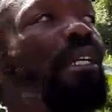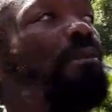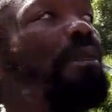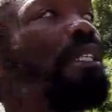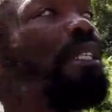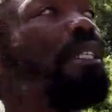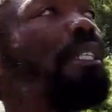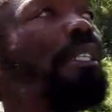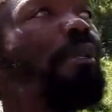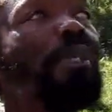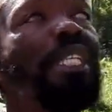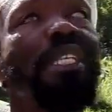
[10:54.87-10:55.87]
because
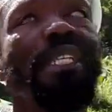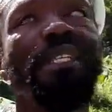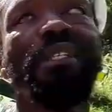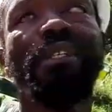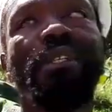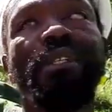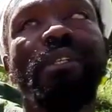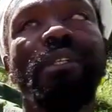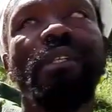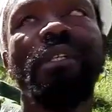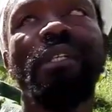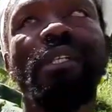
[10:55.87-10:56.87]
we need to
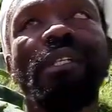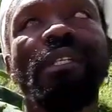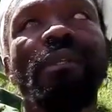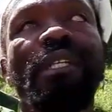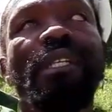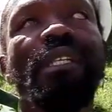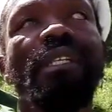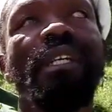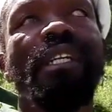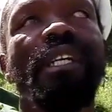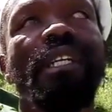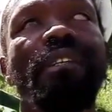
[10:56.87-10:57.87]
eat a
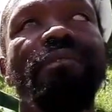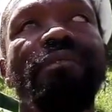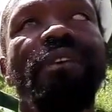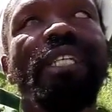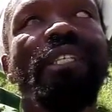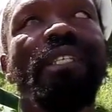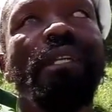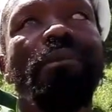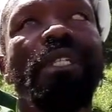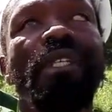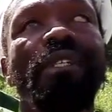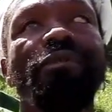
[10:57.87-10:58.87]
lot of
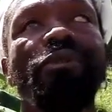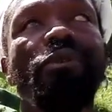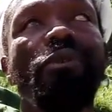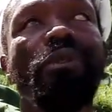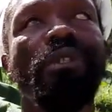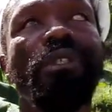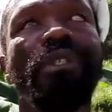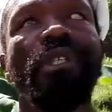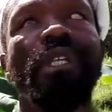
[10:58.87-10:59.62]
vegetables and fruits